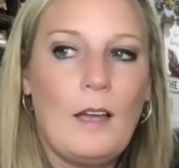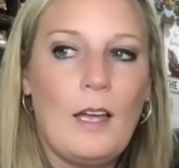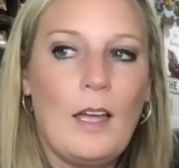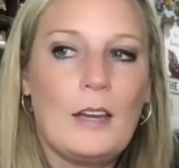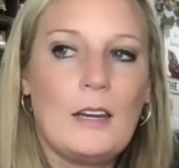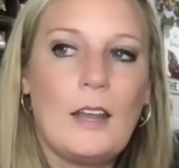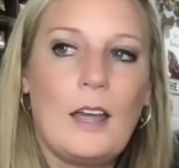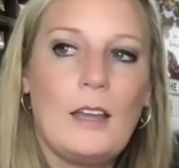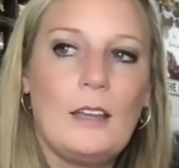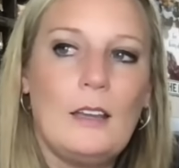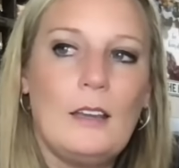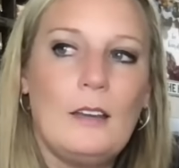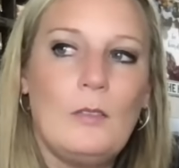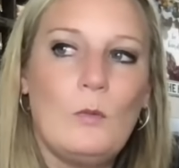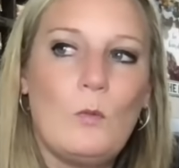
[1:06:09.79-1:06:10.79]
And I
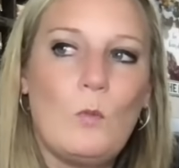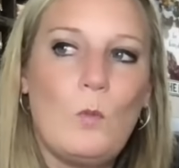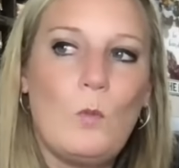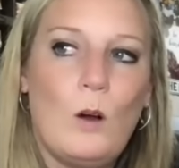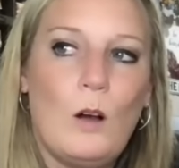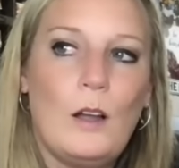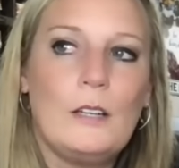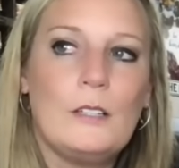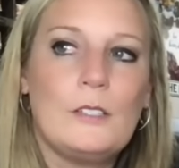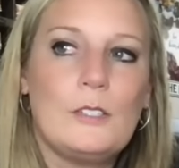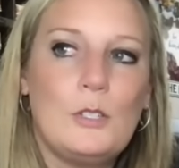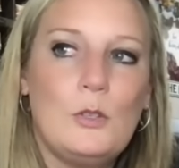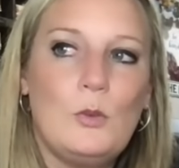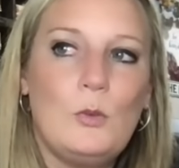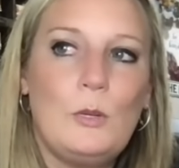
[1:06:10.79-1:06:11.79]
want
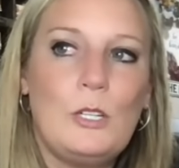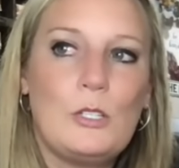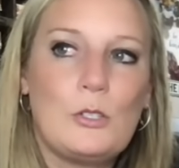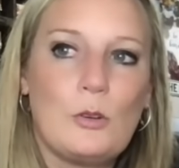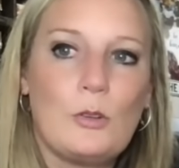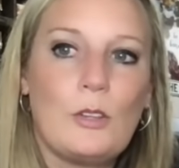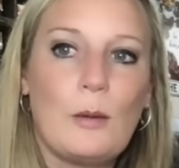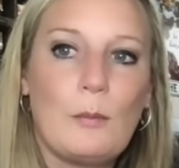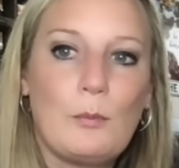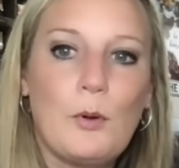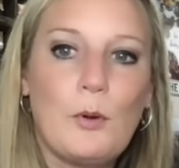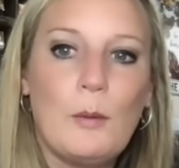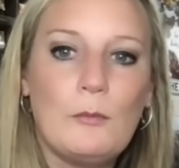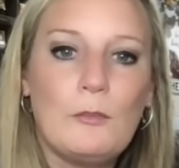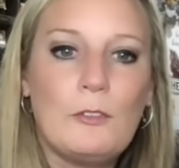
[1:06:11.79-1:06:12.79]
to be sure that
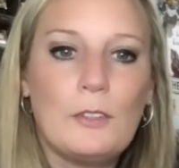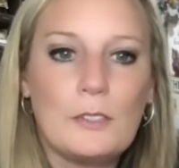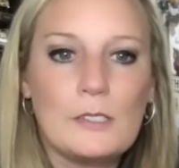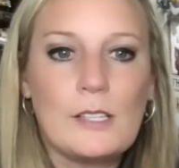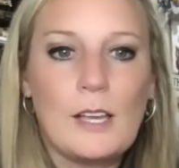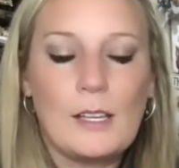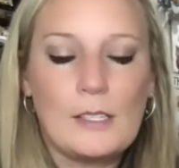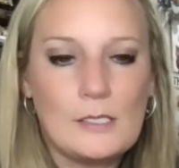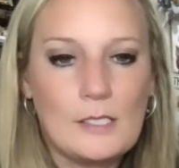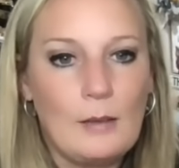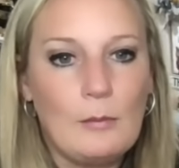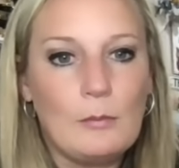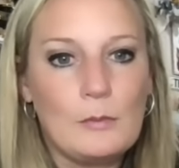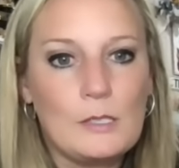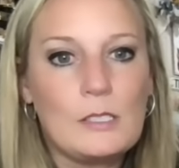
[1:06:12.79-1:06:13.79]
Prim feels that
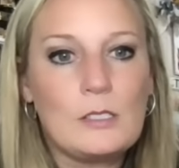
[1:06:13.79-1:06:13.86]
same